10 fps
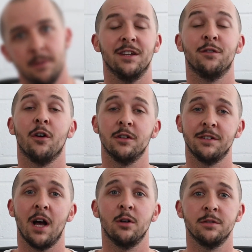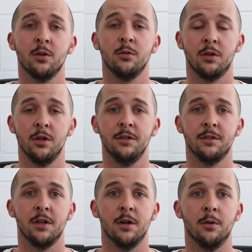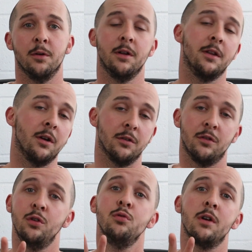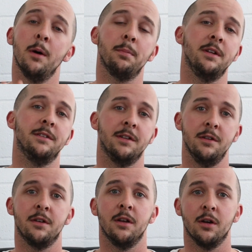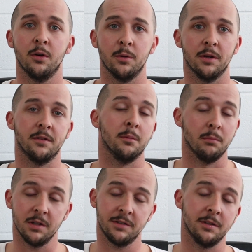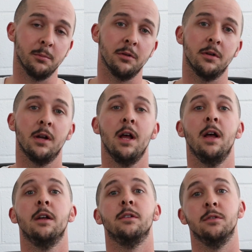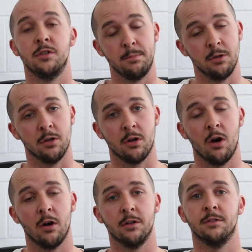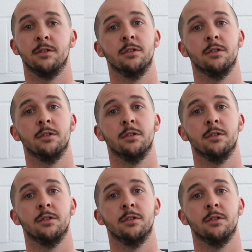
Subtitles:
As far as household goods go, there are 2 companies that you can go with, much similar to shipping your cars.